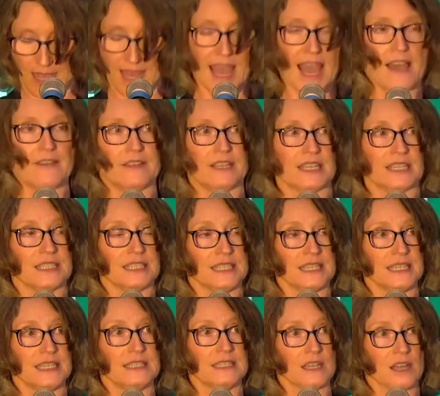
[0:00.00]
having
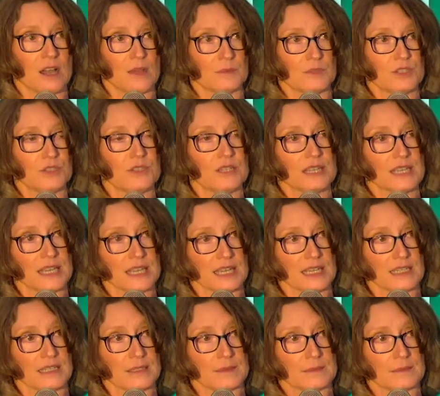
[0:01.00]
indeed come to the
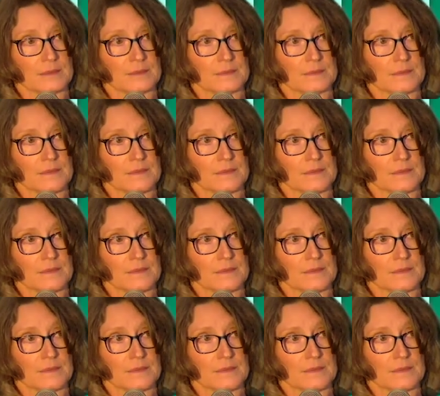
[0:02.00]
kingdom